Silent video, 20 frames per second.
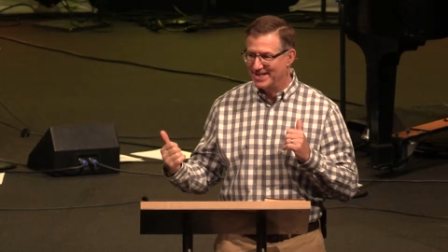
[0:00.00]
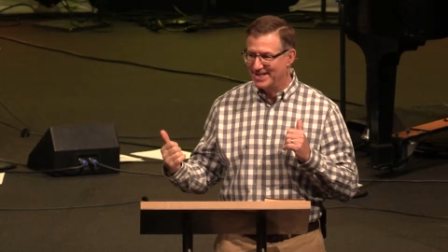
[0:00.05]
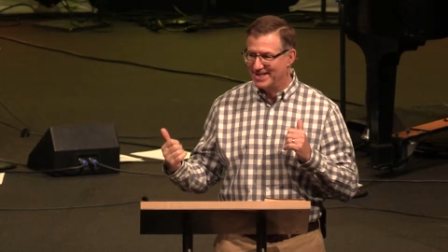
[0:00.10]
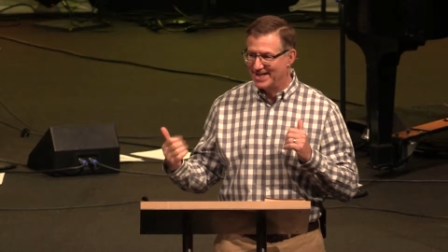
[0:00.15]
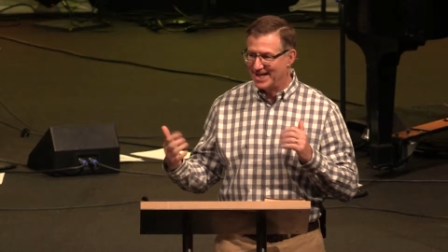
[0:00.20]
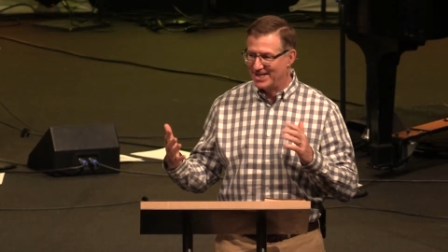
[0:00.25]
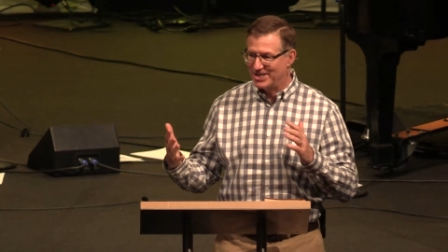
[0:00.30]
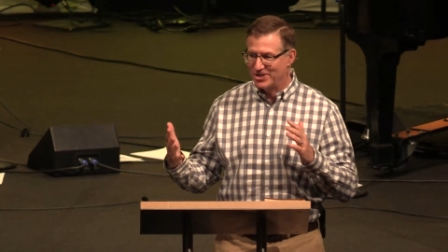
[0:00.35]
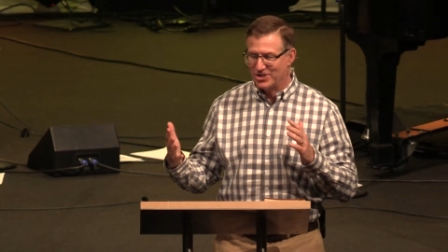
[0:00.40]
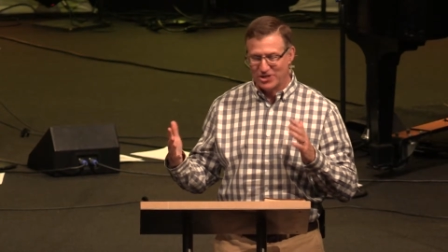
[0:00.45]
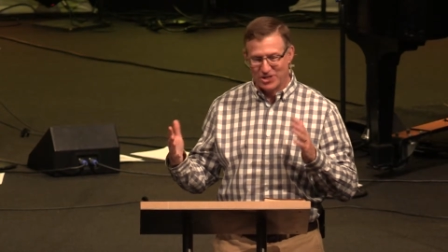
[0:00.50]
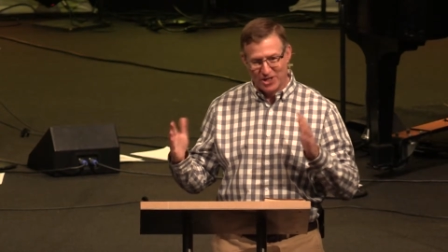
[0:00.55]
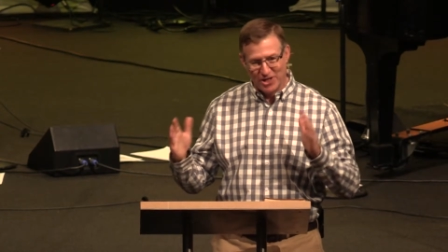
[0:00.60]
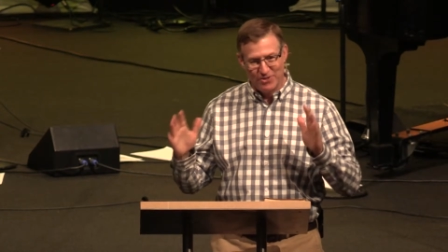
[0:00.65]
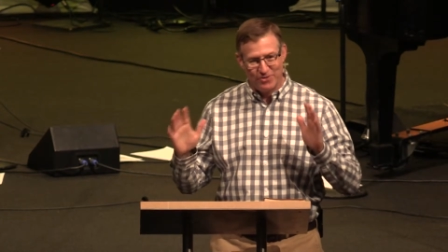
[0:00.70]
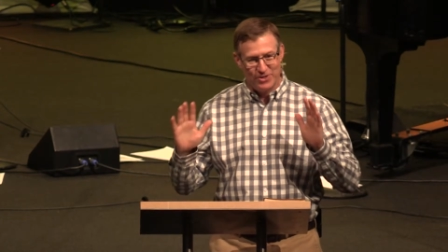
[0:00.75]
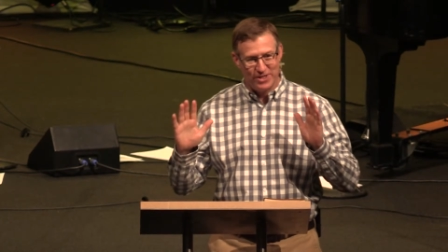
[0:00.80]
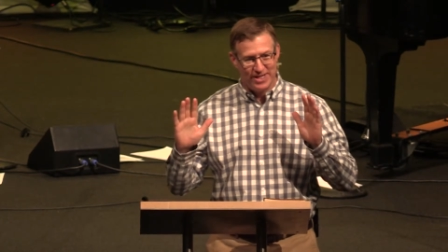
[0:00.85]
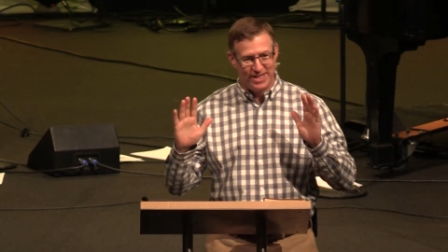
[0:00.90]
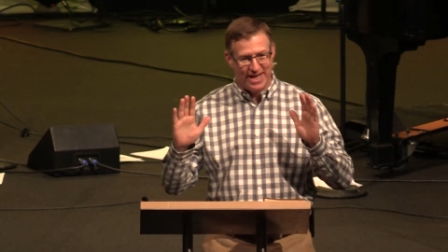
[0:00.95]
That just
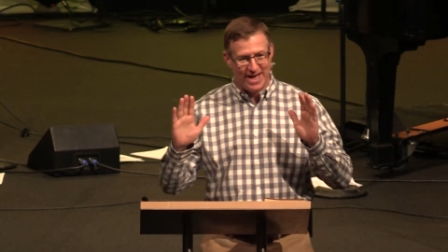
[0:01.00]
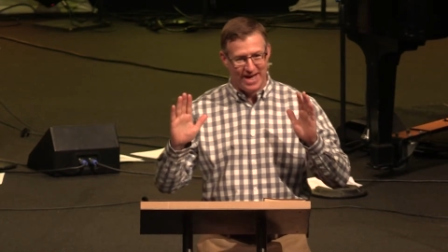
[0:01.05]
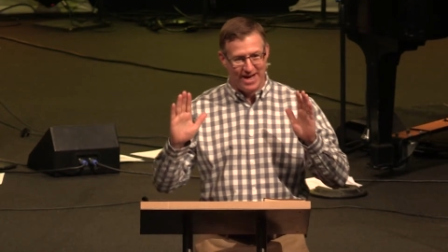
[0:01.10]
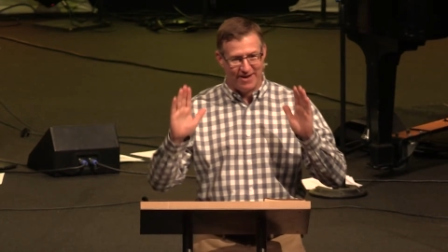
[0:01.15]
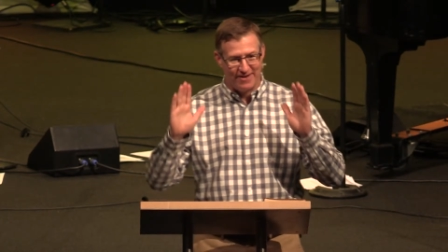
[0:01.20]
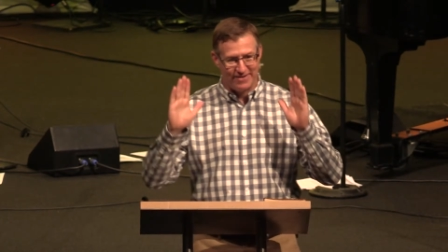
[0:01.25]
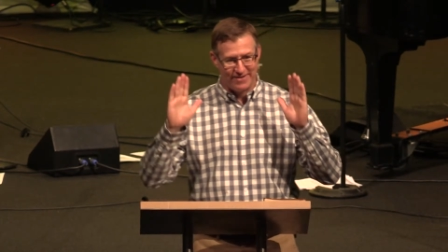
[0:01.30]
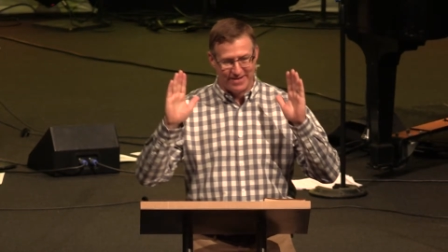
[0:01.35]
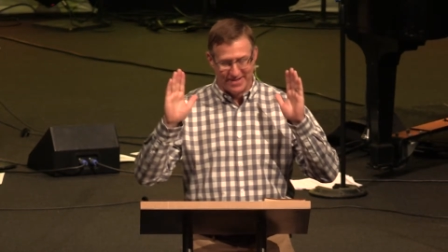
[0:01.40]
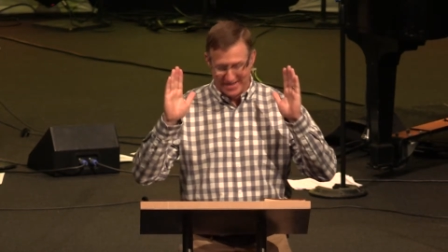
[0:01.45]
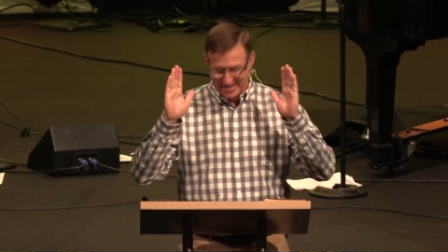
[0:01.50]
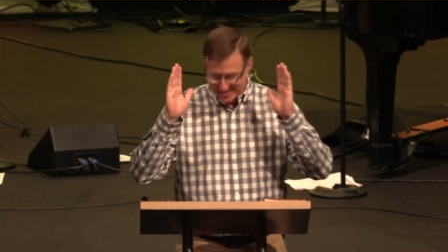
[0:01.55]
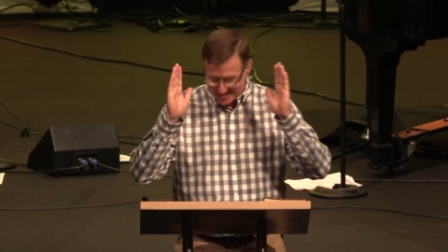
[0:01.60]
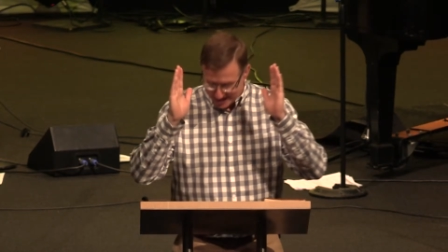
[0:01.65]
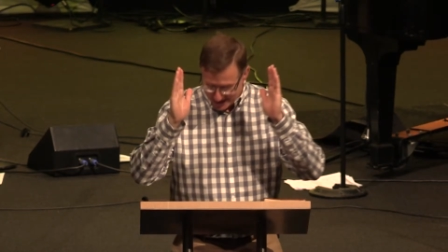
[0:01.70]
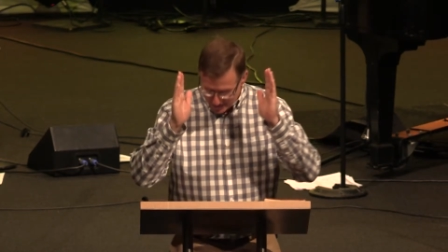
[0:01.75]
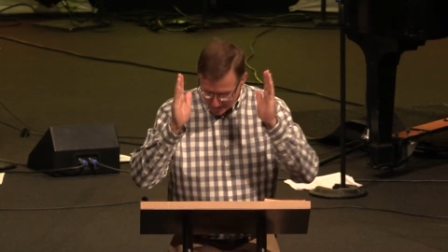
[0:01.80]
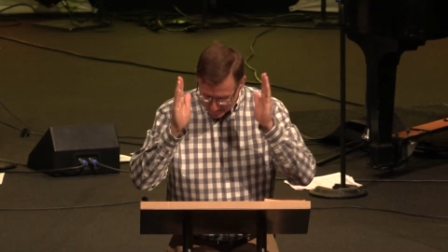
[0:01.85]
slows you down. You've